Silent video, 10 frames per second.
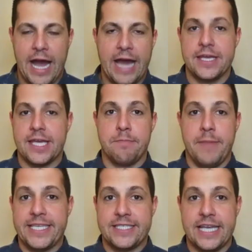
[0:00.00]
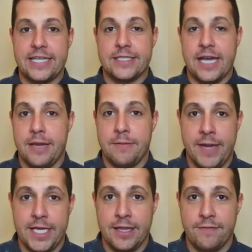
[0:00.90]
I think it makes sense on
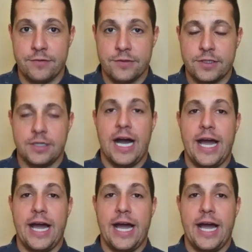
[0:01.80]
many levels.